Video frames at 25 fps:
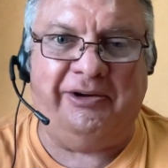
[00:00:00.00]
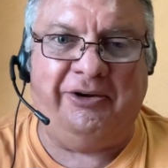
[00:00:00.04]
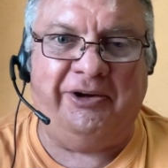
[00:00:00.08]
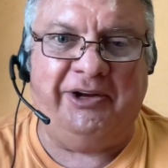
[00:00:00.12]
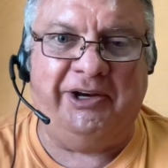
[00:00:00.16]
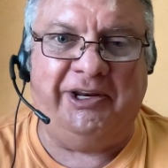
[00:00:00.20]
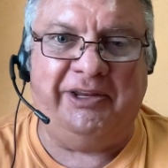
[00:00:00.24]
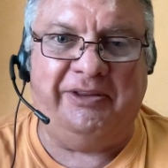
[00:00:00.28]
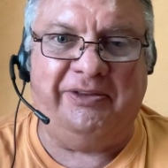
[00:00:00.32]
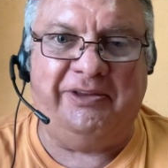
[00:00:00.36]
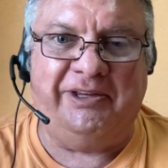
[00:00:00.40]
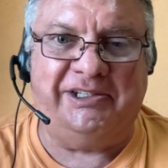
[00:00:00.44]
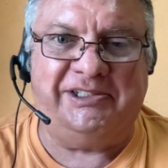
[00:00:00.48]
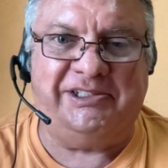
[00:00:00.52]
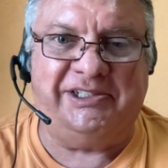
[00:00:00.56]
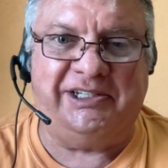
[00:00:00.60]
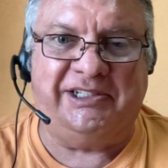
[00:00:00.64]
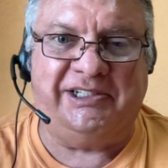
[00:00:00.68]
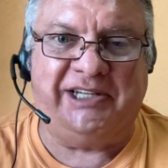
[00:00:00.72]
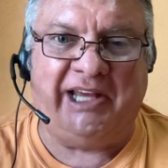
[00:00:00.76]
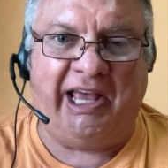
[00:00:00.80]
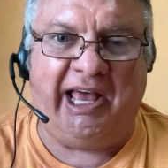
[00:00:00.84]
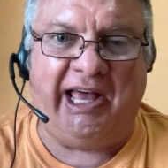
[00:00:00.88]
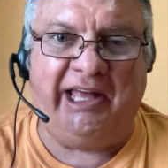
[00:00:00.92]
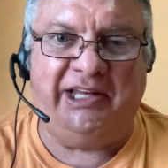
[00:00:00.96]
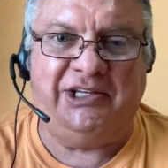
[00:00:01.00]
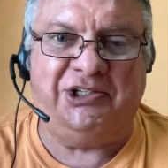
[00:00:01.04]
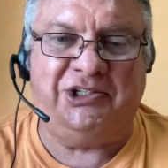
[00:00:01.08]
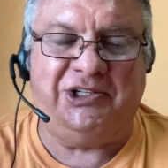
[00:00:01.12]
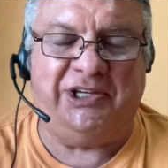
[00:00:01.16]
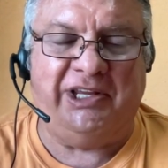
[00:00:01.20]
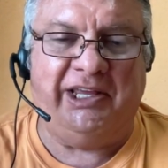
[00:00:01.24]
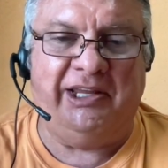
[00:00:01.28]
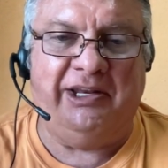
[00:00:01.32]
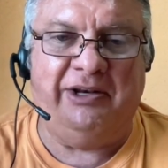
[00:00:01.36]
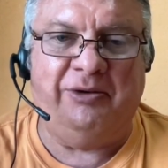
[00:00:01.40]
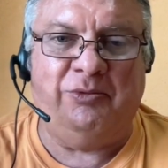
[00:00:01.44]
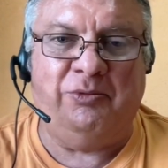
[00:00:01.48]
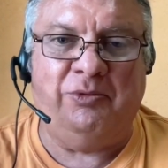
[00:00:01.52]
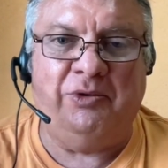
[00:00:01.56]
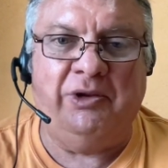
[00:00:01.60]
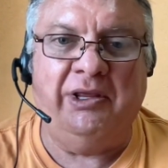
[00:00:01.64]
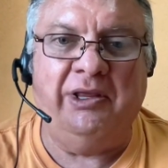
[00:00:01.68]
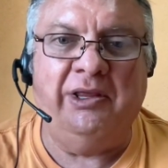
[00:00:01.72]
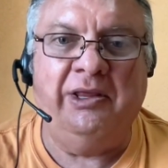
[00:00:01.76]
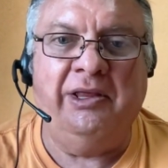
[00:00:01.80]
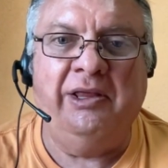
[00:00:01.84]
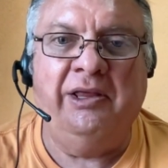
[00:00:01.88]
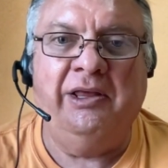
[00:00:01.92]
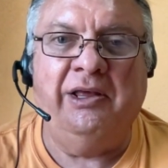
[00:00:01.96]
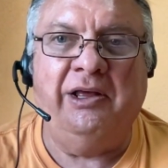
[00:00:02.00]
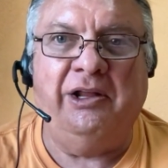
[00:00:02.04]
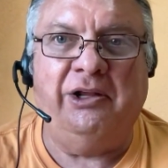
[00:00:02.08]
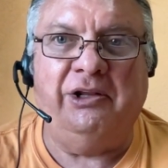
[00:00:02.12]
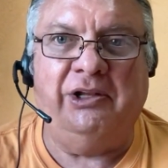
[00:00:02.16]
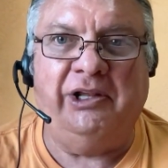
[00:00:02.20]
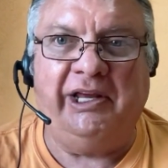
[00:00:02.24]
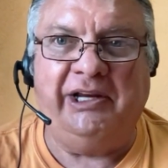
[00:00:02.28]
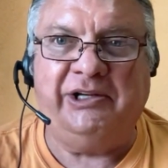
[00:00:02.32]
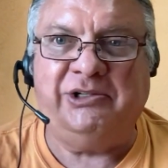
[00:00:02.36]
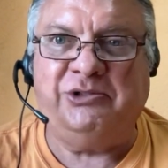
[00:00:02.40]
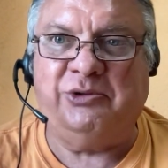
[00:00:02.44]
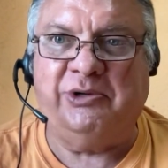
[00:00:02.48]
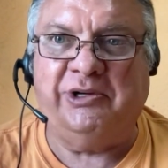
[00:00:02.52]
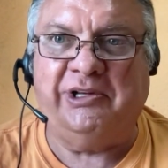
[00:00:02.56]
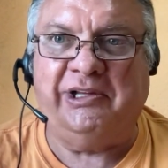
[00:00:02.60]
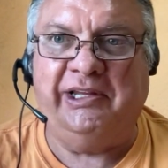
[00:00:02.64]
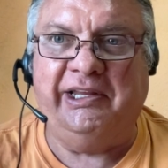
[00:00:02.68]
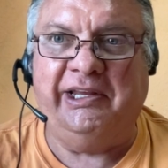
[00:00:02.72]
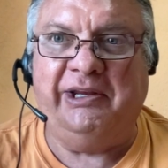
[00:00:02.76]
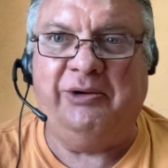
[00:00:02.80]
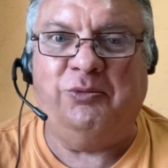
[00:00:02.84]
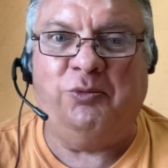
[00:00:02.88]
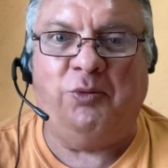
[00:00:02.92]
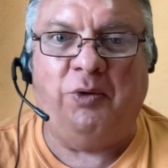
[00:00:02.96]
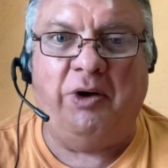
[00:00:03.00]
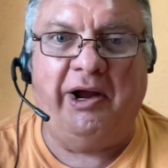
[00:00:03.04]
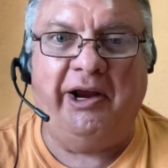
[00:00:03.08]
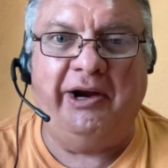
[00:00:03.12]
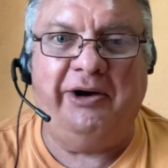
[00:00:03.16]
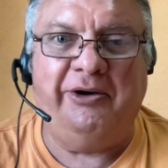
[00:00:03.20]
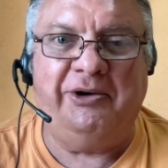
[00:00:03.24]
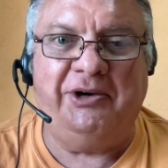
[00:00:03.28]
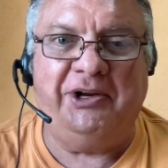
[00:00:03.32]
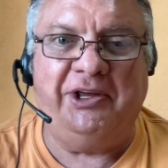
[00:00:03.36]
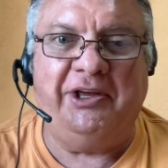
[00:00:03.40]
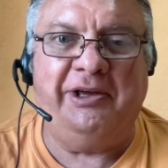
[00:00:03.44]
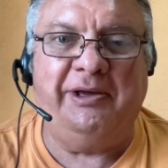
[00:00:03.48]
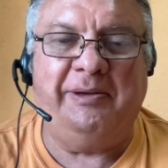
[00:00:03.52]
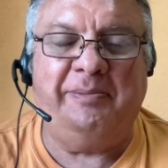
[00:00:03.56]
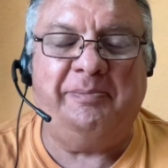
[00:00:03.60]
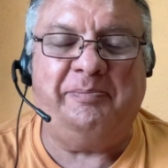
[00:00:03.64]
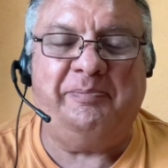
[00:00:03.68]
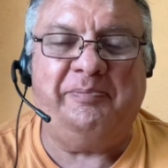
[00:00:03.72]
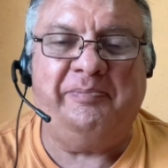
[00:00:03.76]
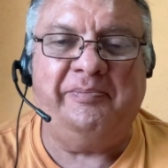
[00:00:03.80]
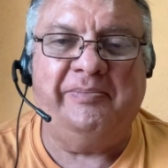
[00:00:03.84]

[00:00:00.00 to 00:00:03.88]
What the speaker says: on it that's attached and electrically wired up.